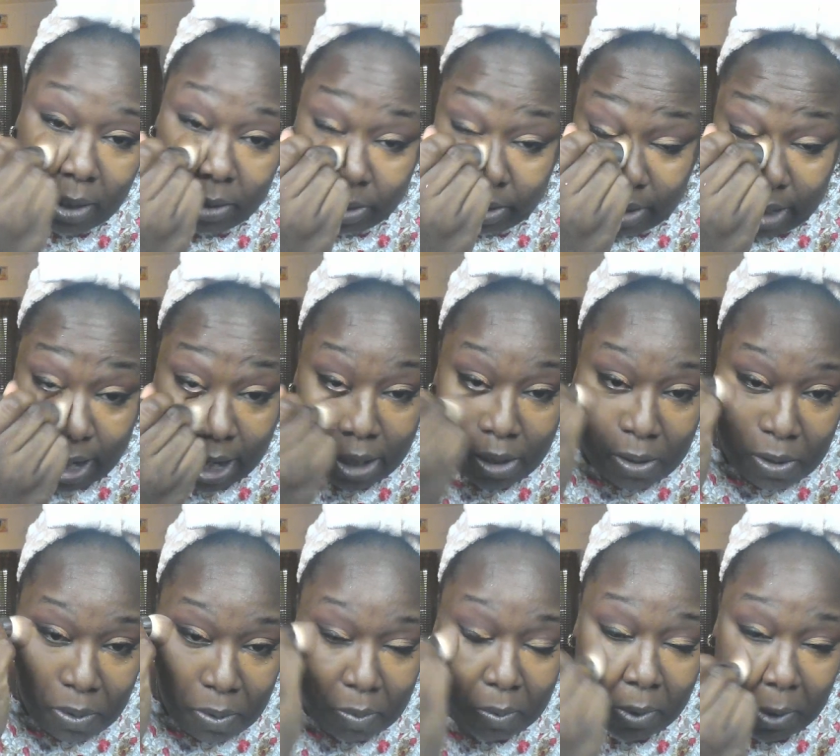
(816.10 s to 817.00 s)

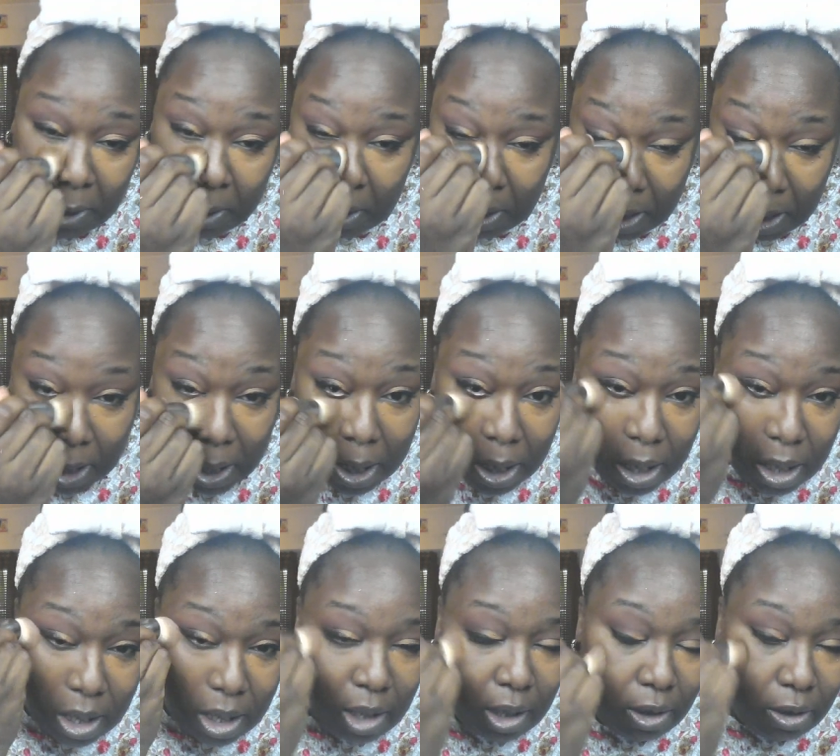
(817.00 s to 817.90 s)
shadow
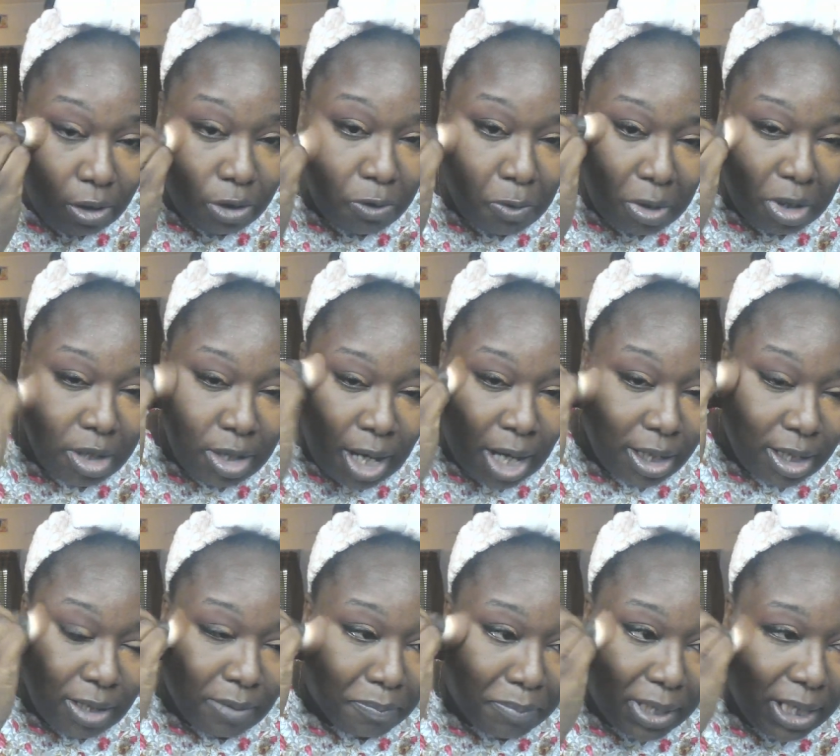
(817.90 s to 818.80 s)
so it's not
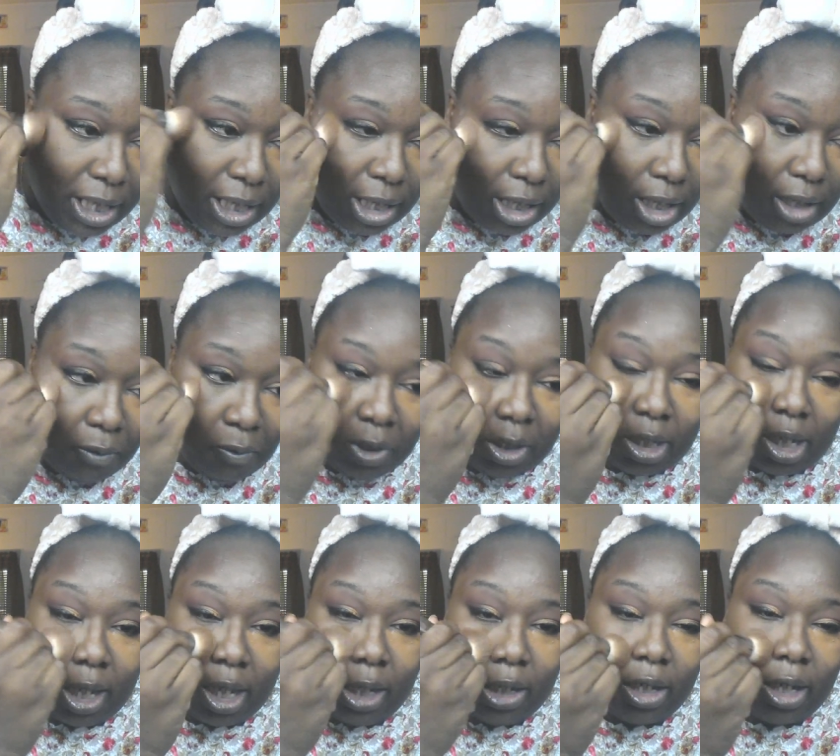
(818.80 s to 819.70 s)
competing with the
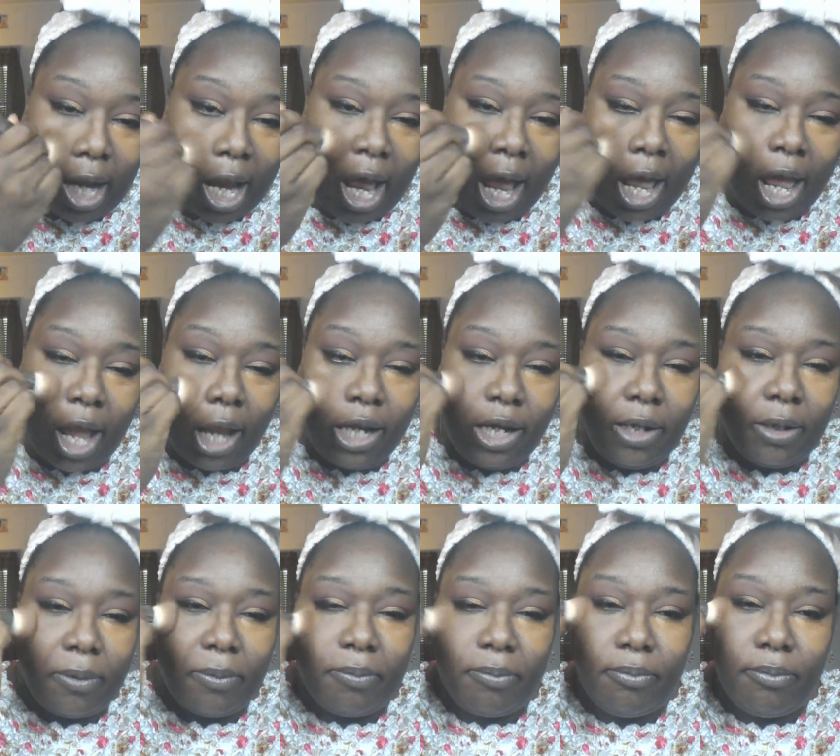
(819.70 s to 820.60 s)
under eye.
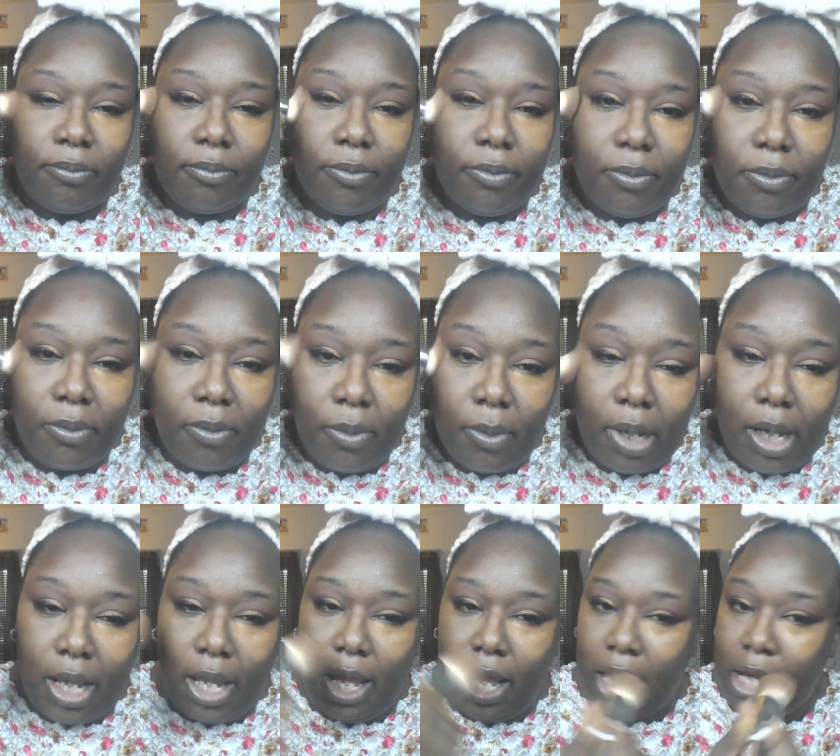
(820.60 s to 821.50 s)

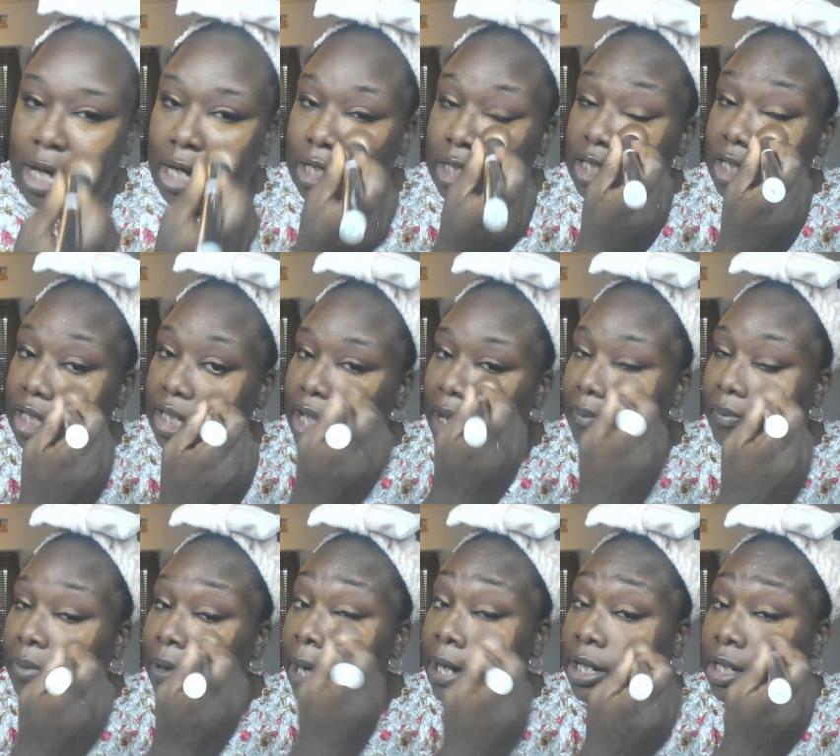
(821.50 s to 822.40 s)
And I just think that
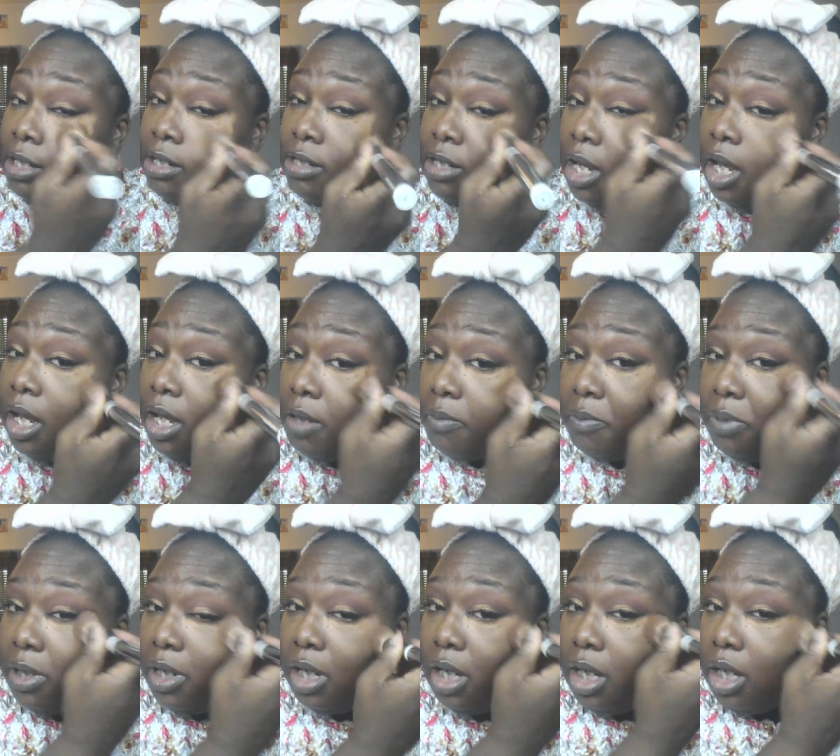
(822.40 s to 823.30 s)
brightens up
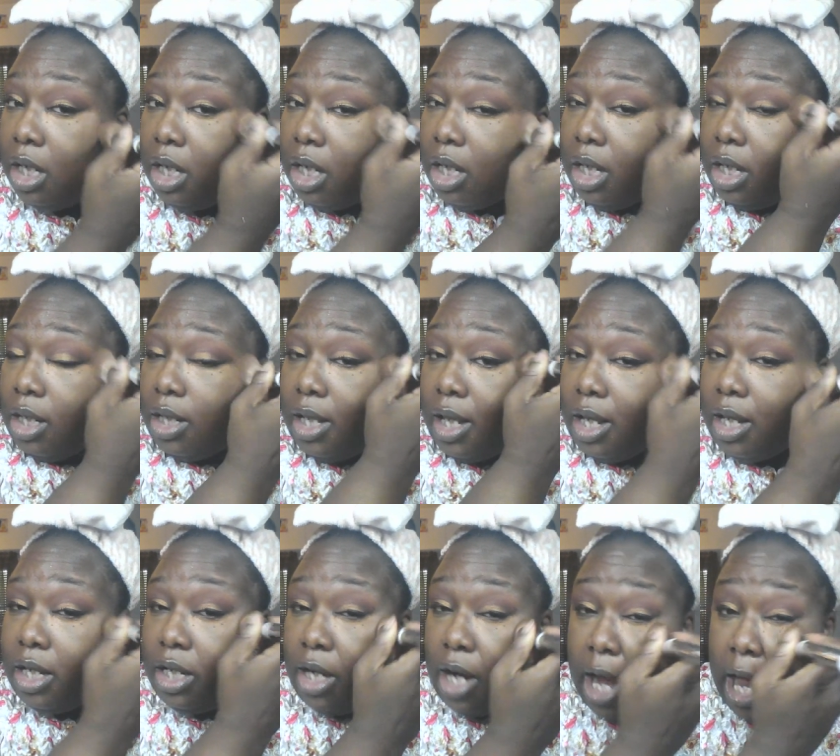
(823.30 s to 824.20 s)
the
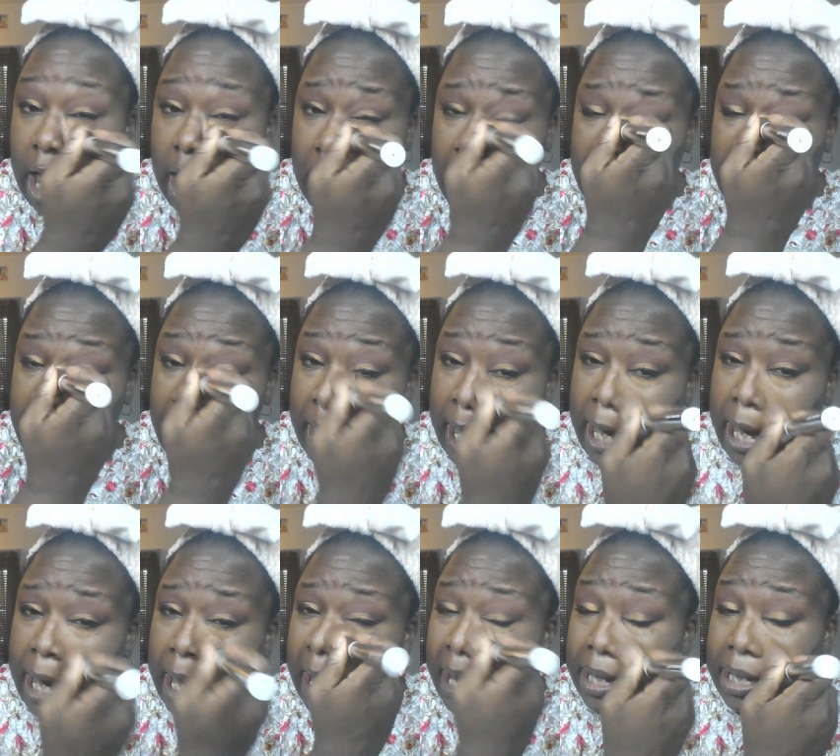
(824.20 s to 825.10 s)
under eye
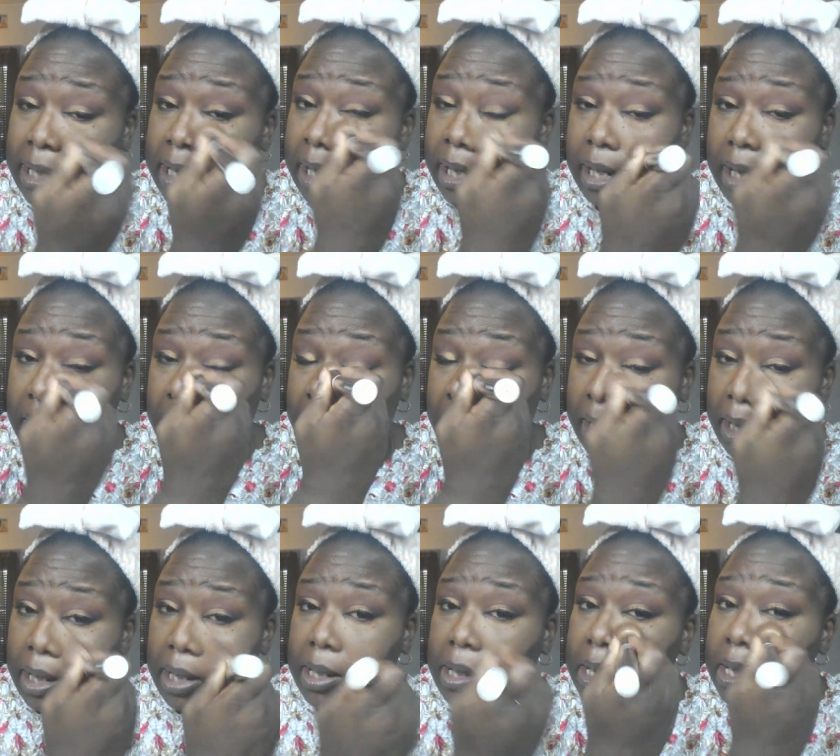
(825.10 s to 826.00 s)
and
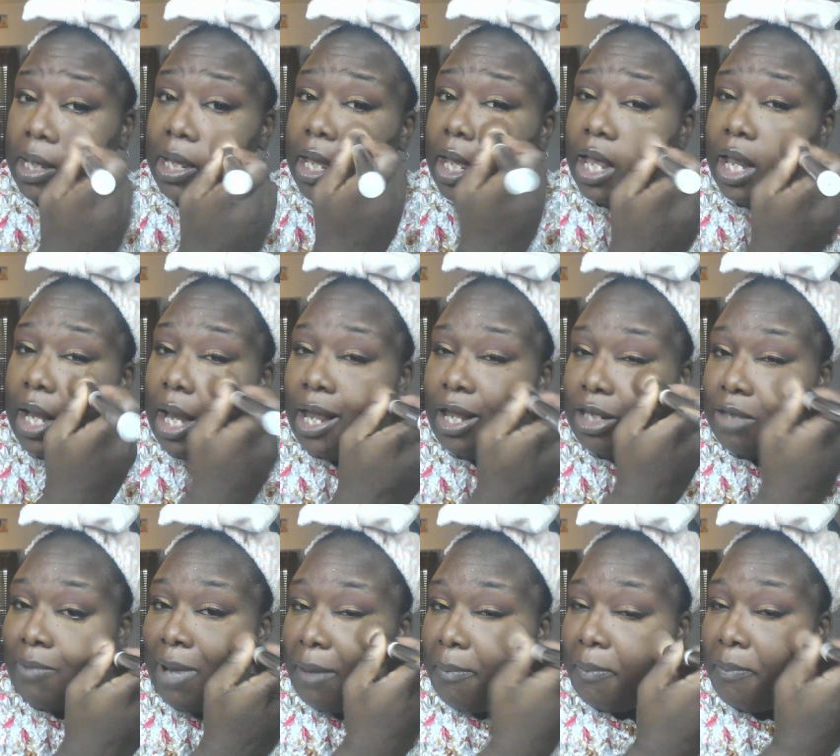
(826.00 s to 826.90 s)
allows
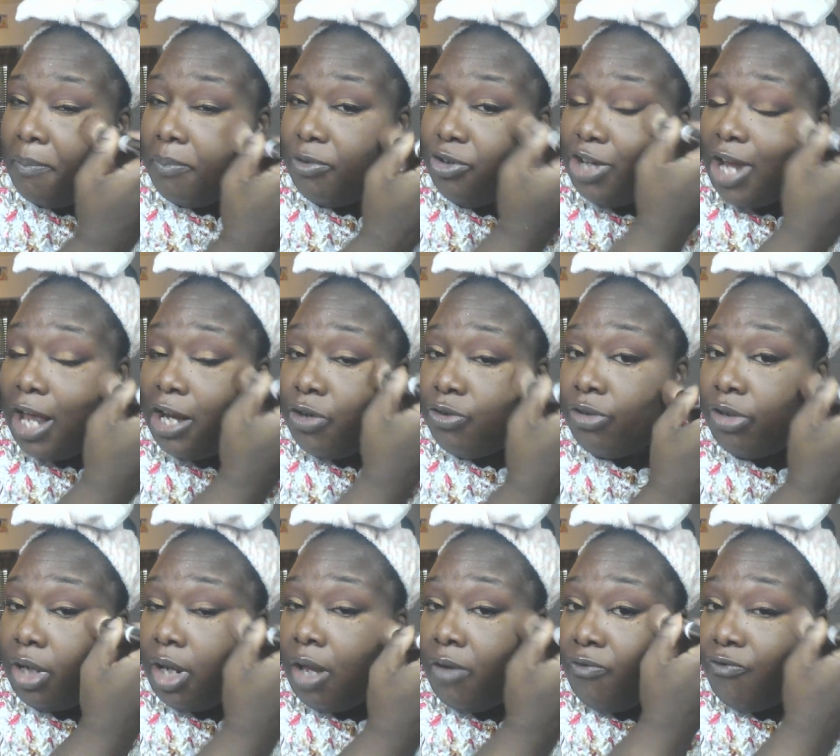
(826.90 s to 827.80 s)
my shadows to
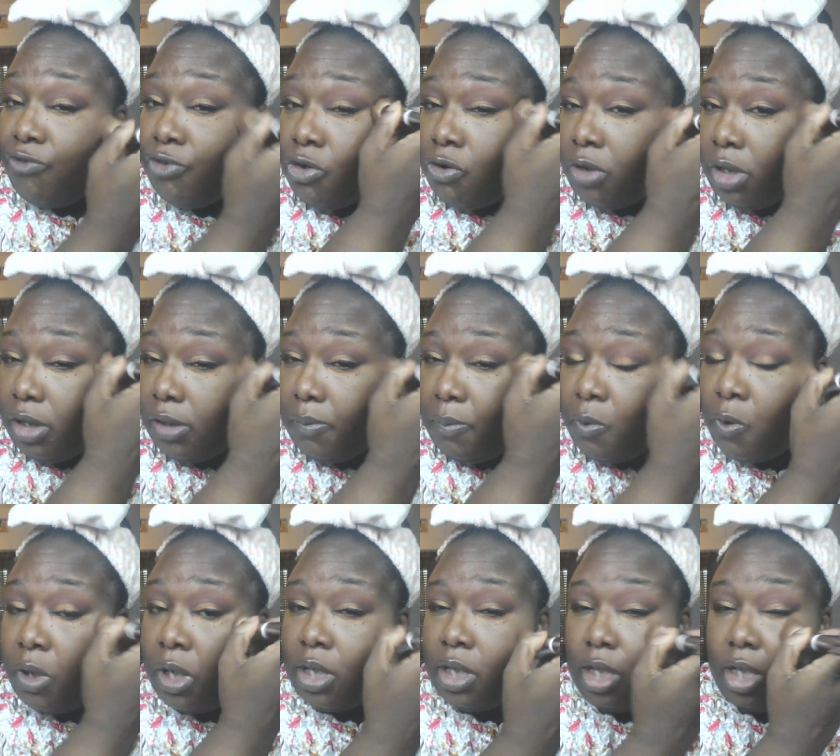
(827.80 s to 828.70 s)
come forward
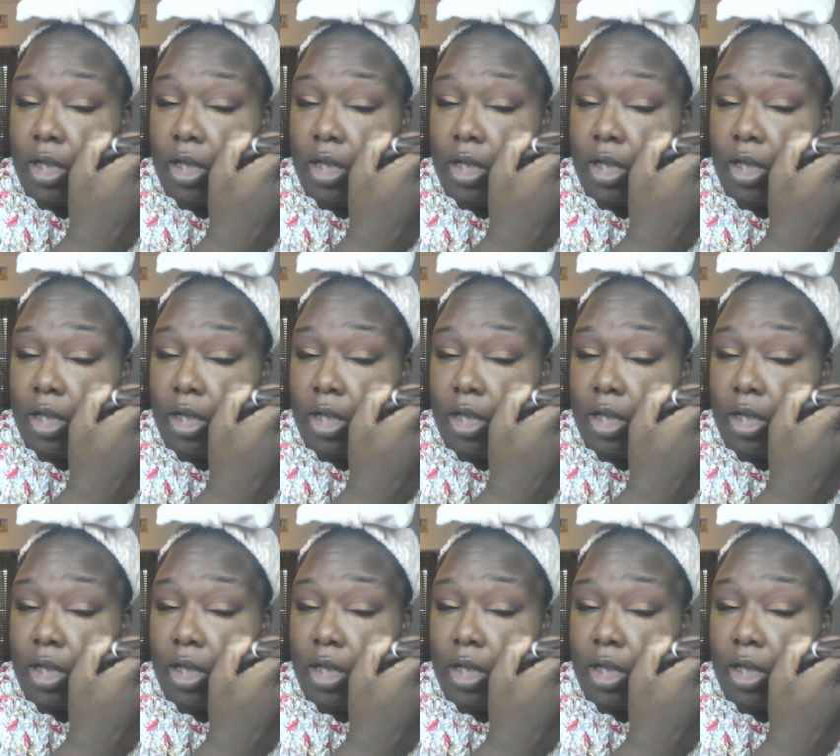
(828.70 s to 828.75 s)
more.